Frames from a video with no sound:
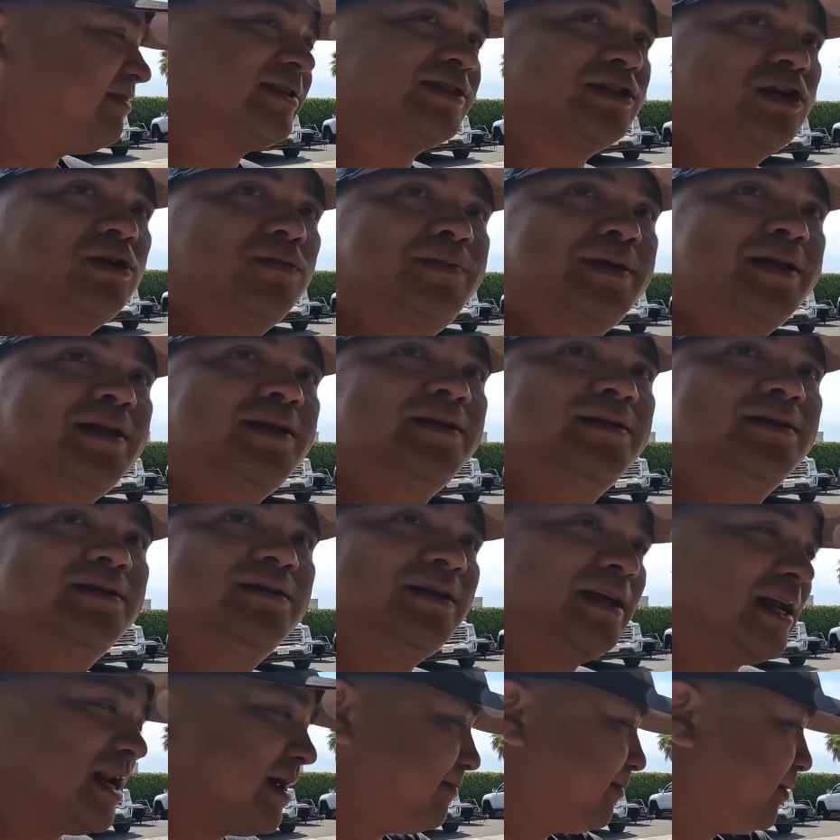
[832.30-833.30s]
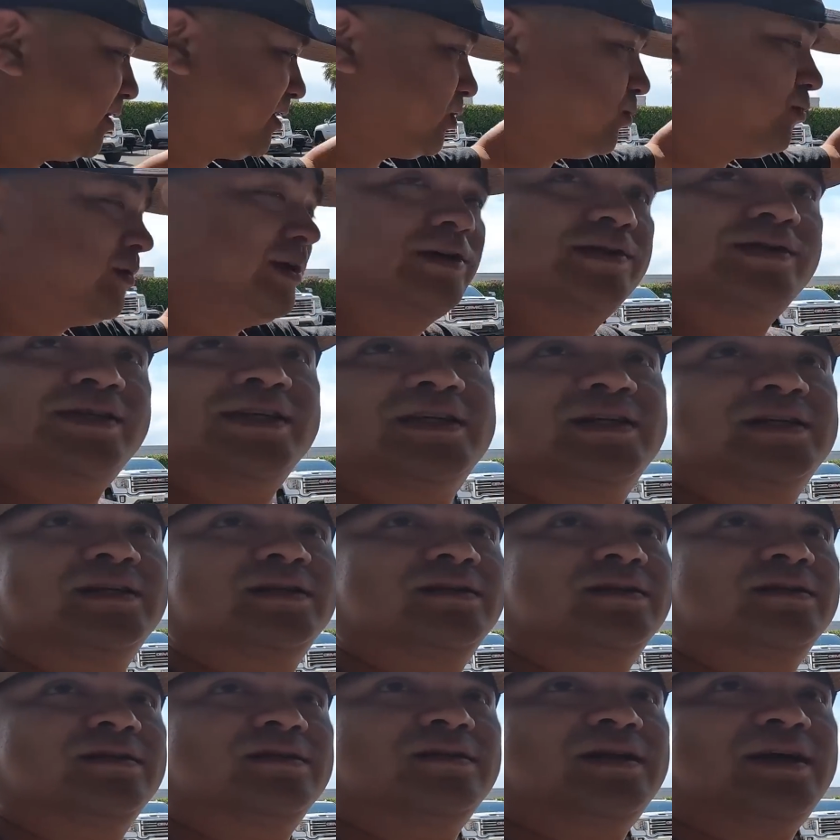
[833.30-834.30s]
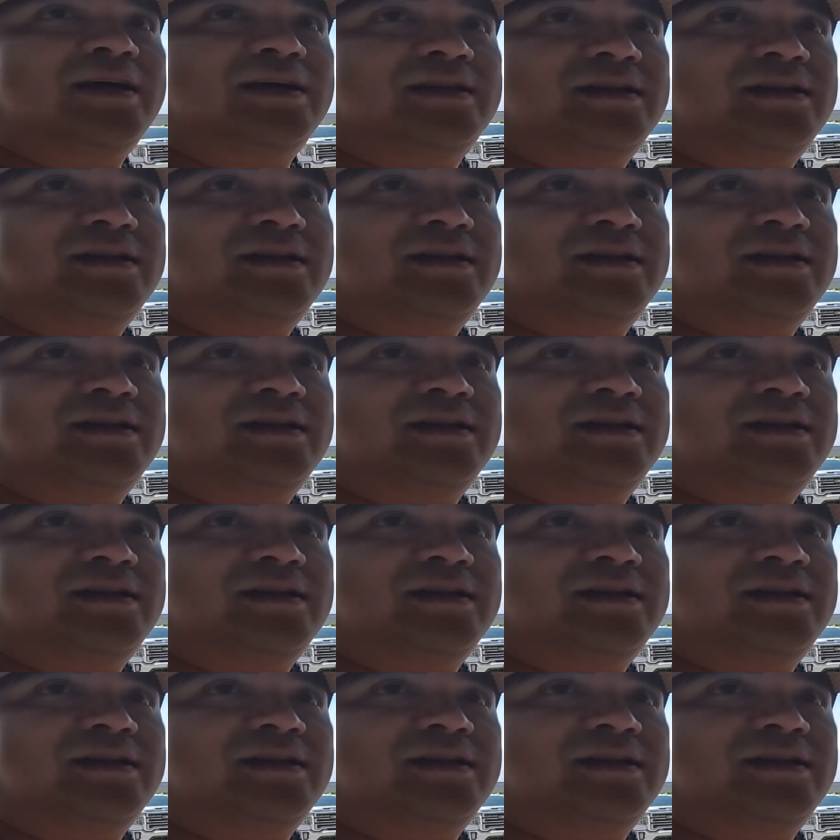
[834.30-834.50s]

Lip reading: this open and I put the wheels in. Like